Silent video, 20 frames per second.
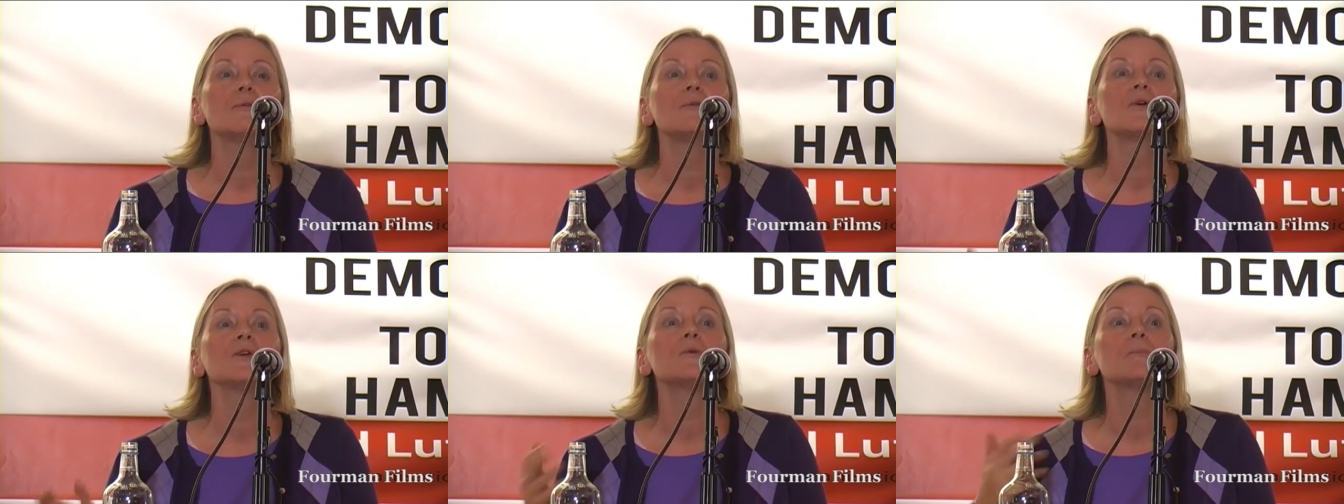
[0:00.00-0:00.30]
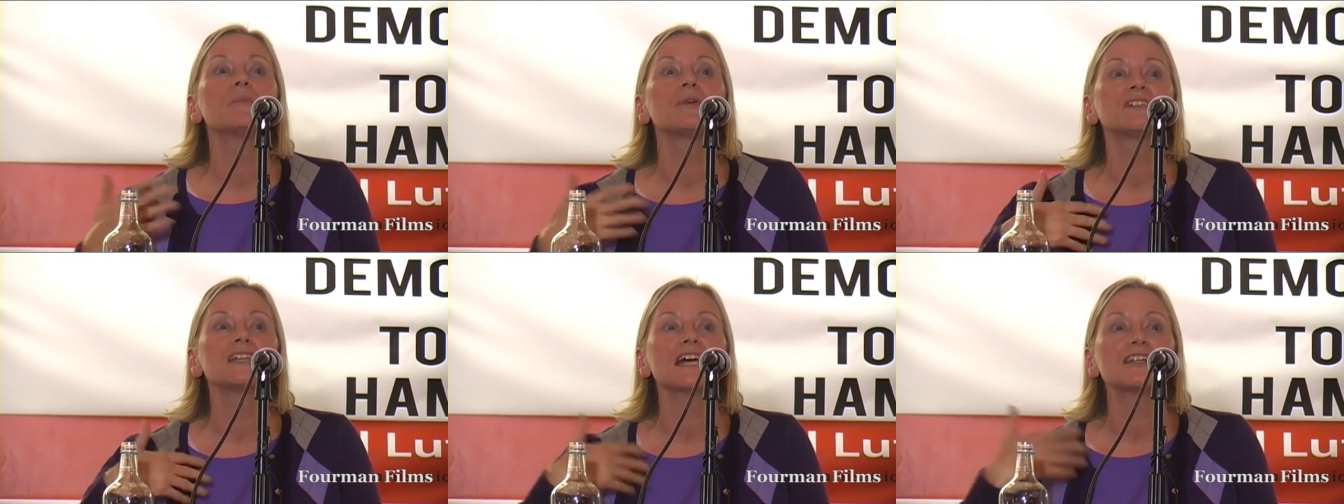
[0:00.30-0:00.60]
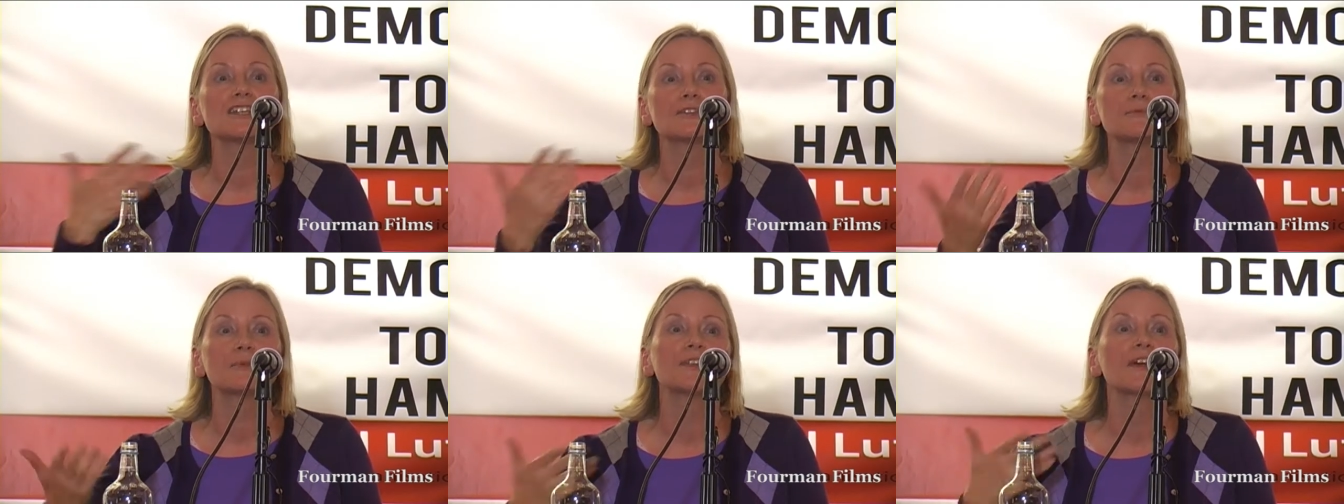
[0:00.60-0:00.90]
We were
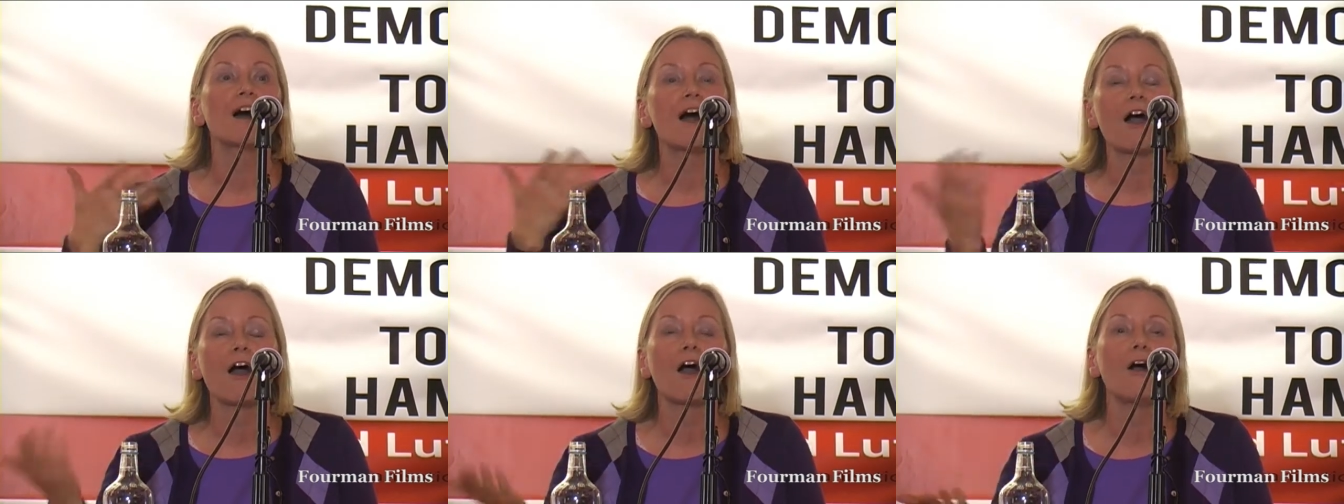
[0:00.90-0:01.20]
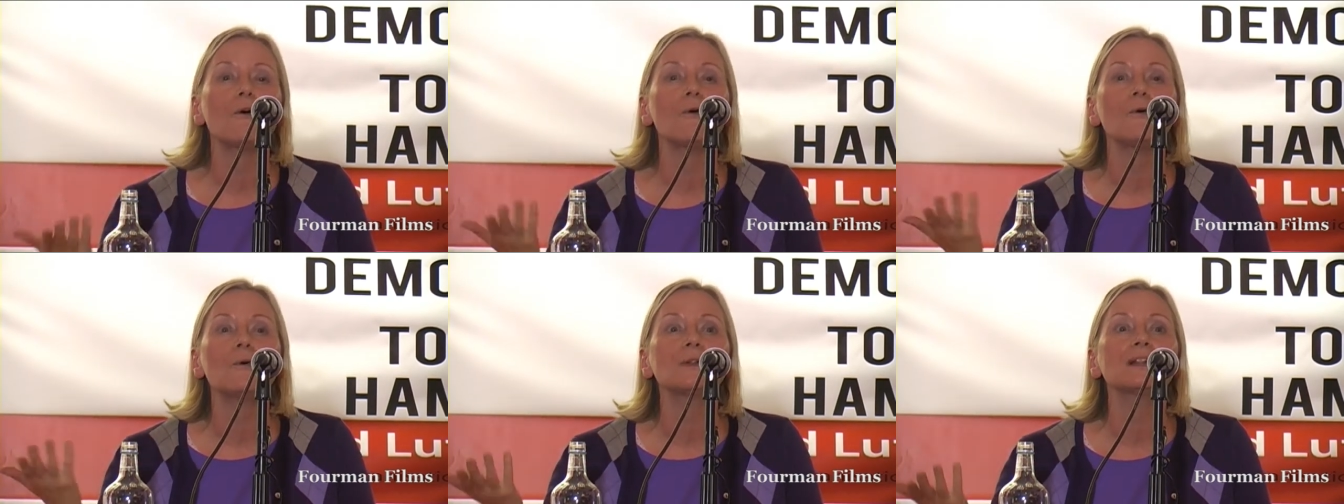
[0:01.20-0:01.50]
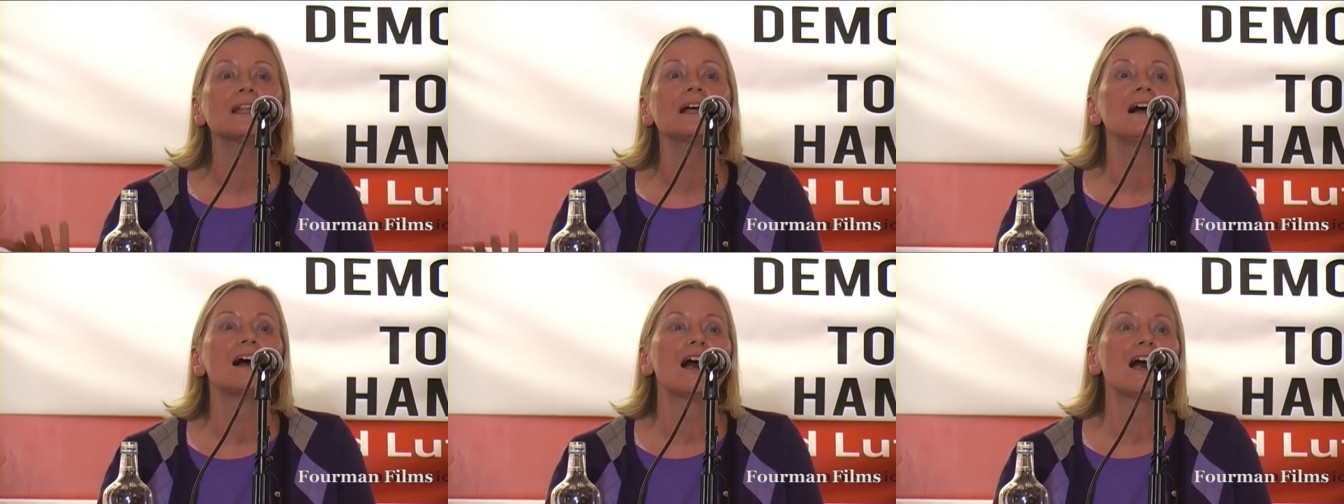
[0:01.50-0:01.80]
presented with a
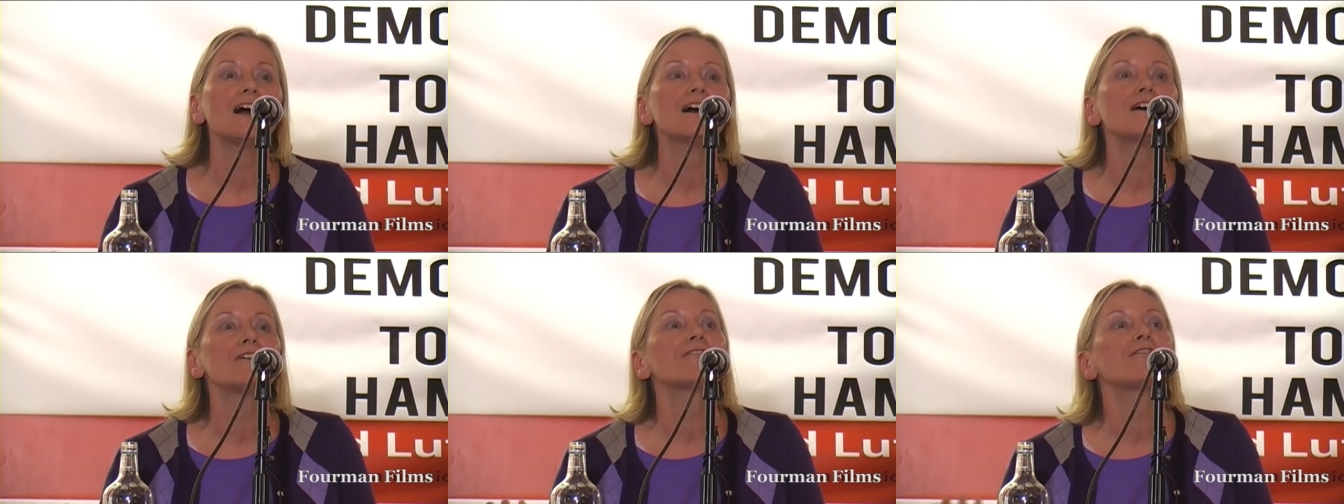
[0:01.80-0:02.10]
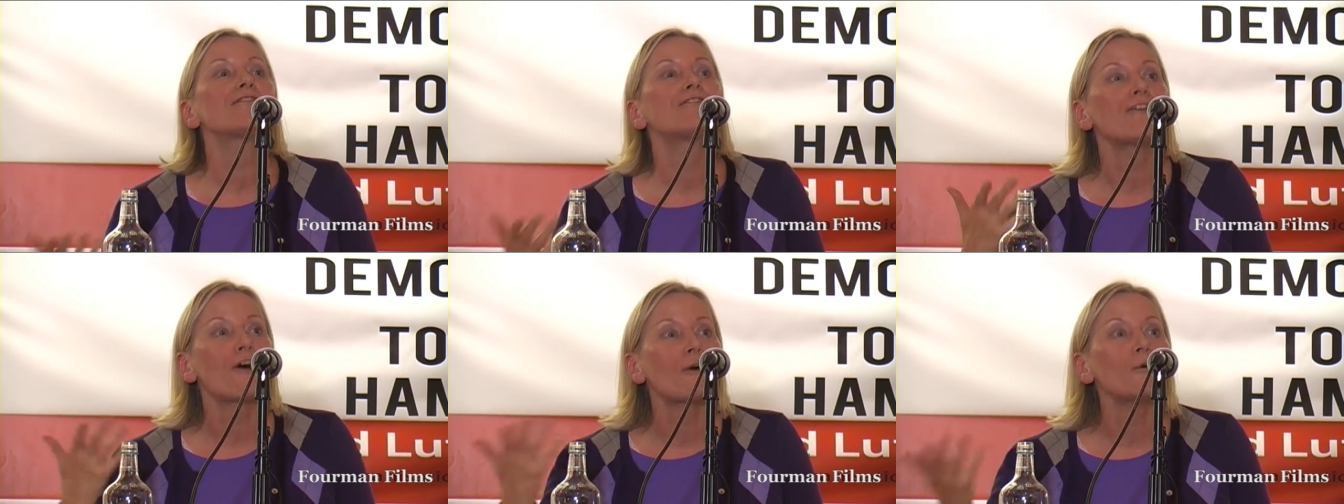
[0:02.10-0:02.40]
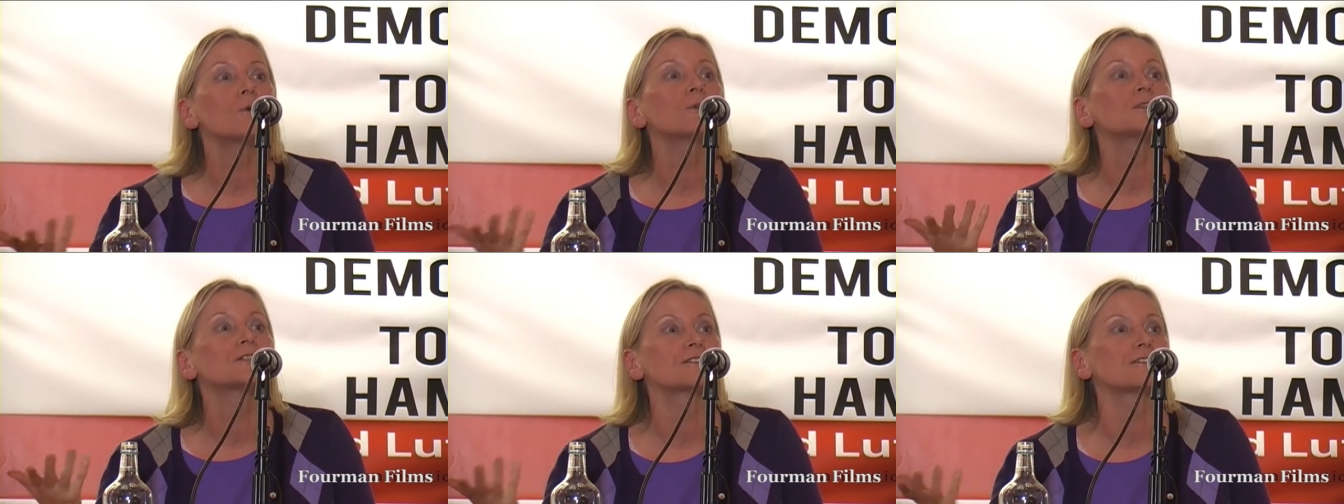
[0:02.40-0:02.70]
whole
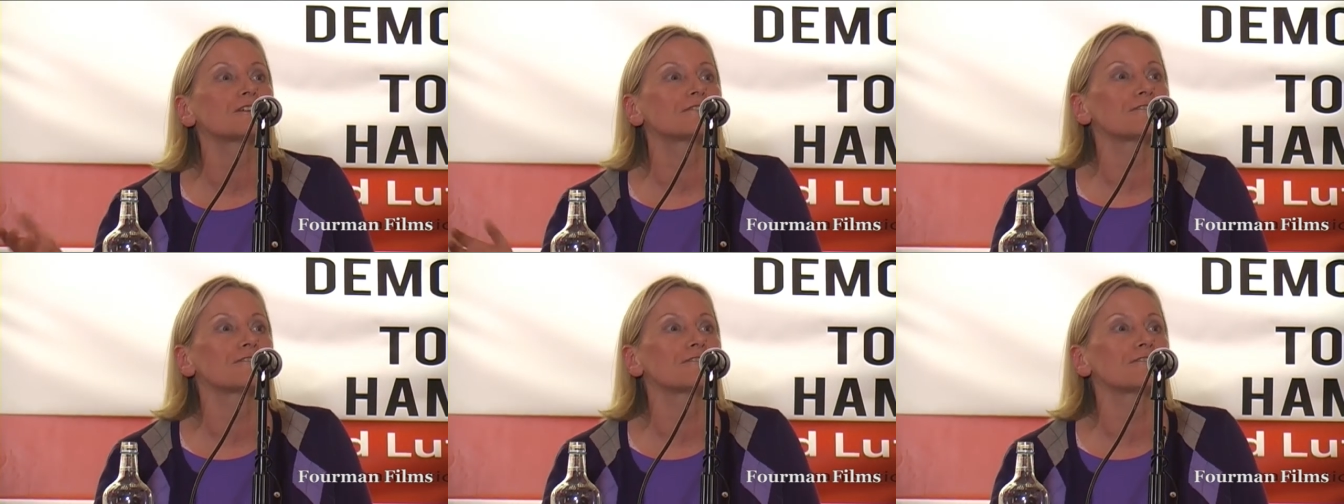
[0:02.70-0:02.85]
folder